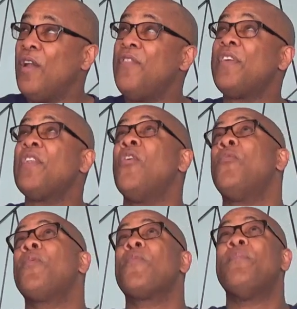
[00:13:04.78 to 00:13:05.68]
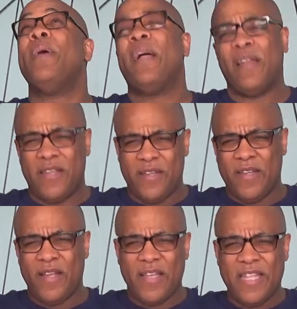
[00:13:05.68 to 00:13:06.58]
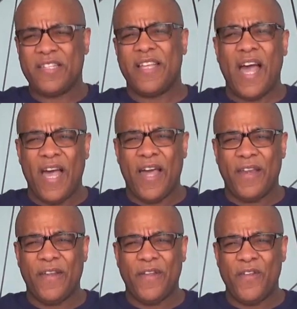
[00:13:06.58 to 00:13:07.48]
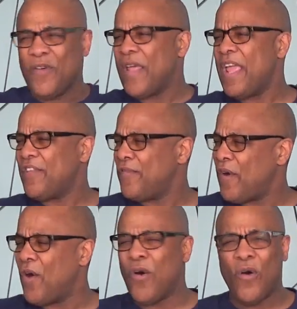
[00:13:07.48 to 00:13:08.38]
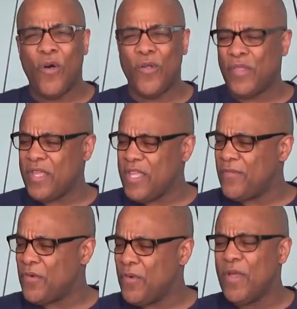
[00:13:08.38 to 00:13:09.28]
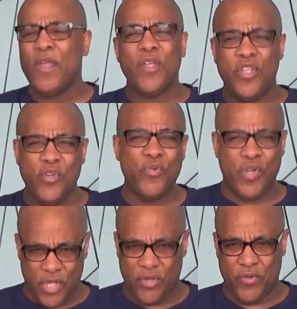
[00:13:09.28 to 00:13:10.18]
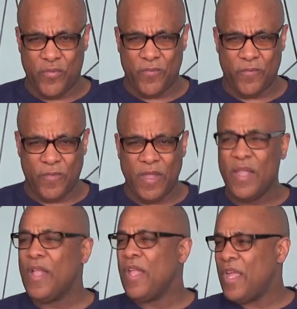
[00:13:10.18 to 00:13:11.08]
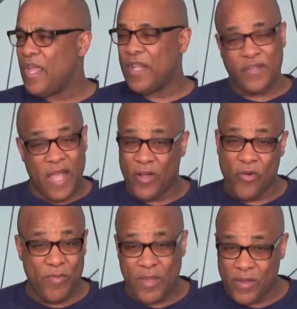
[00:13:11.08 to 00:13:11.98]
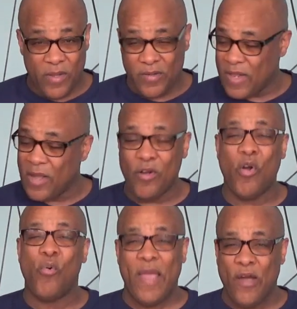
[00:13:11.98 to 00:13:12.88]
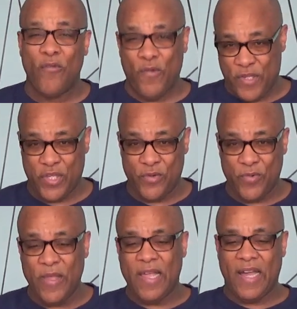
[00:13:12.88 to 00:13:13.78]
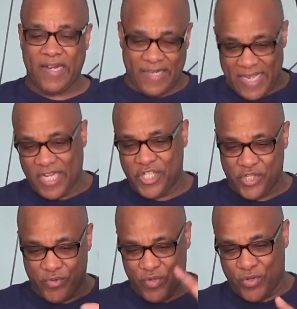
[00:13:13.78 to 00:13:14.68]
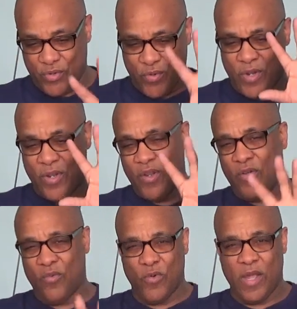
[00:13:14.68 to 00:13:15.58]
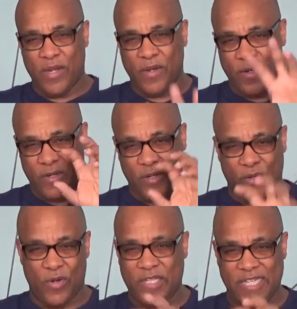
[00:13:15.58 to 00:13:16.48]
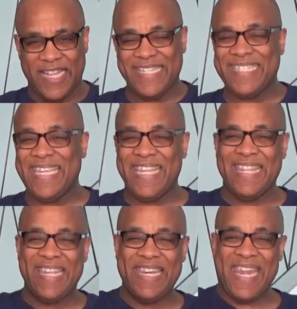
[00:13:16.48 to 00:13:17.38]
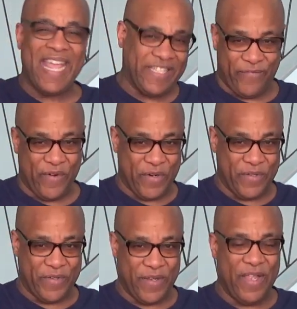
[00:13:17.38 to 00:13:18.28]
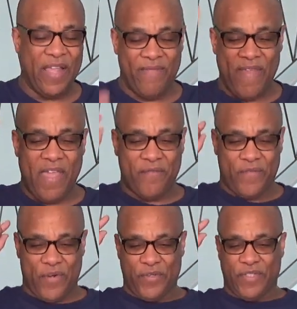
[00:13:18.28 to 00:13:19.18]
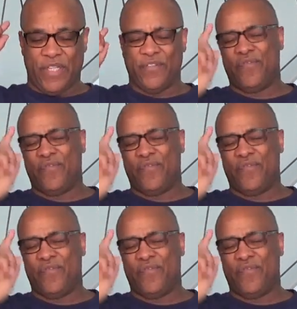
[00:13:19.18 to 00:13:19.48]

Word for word: living in open rebellion against God. You're going to answer for all the evil you do. And it's not going to be it's not going to go well for you unless you do what the Lord says in the next verse. And that verse is